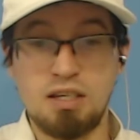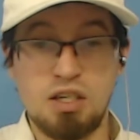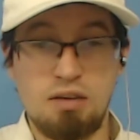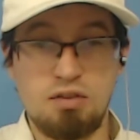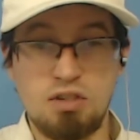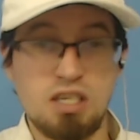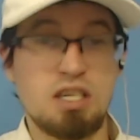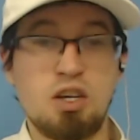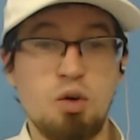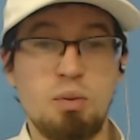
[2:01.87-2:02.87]
after
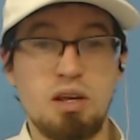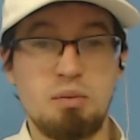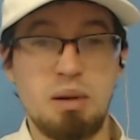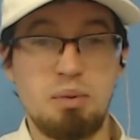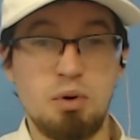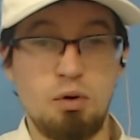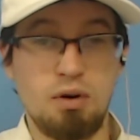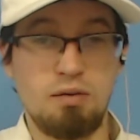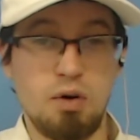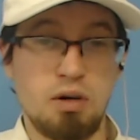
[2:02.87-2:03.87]
62 million people had
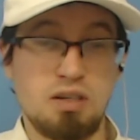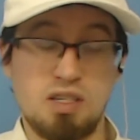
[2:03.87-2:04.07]
already voted.